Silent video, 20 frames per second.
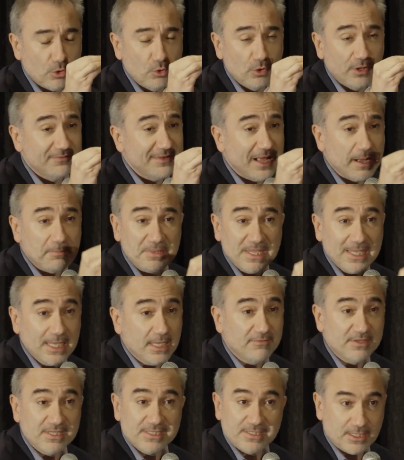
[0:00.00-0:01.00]
who have not been
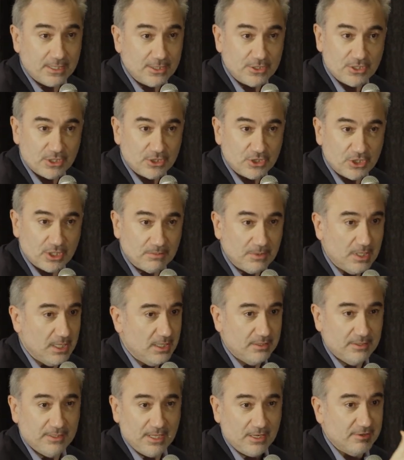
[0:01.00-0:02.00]
given citizenship.
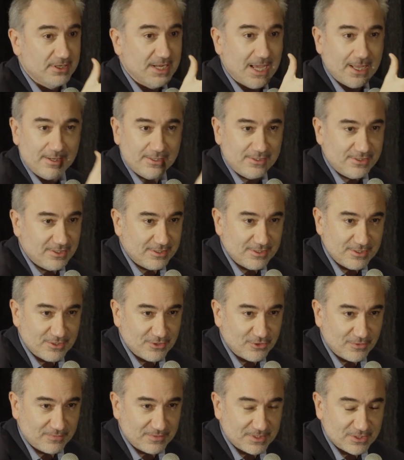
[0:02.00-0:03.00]
They are not the
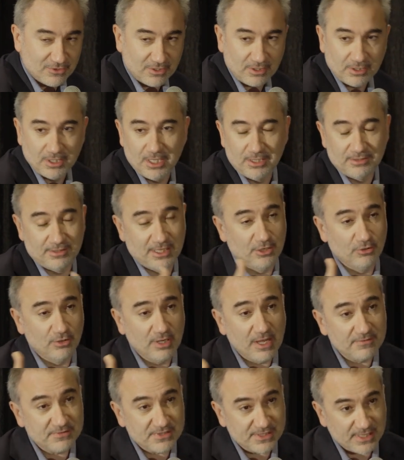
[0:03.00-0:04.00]
citizens of Israel. They
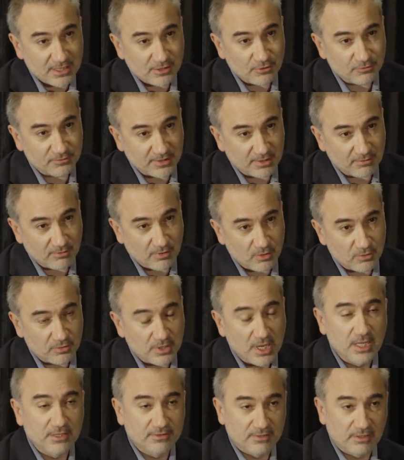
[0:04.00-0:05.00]
don't have state of their
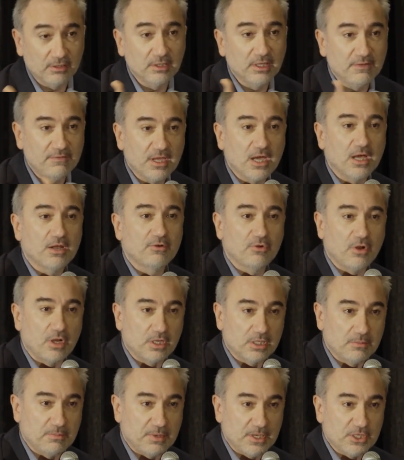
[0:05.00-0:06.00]
own. They're living under
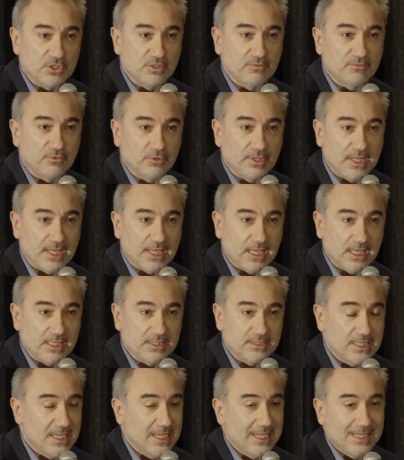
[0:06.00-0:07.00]
occupation for
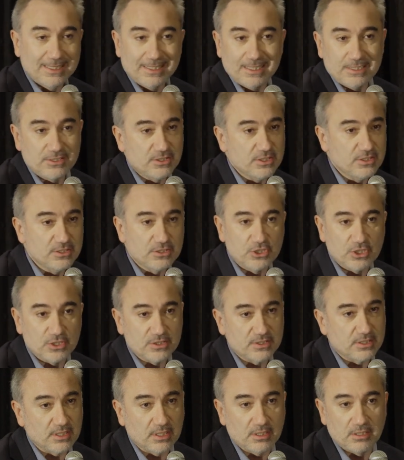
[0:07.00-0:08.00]
decades. This is
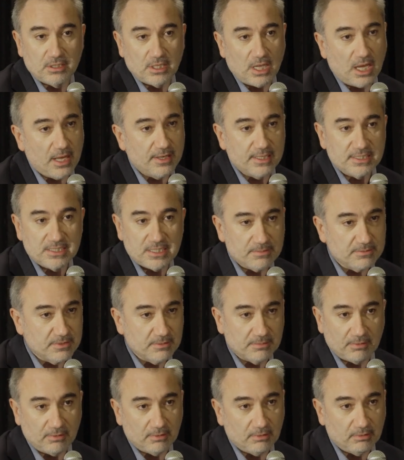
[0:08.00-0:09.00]
just an
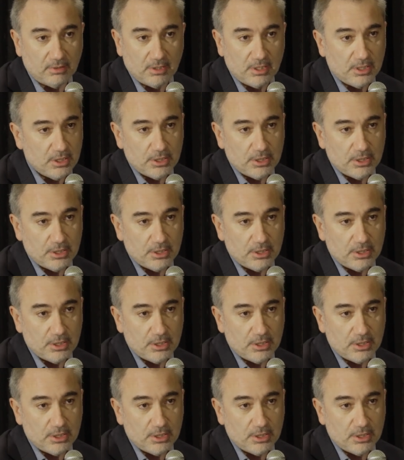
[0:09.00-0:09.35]
unacceptable,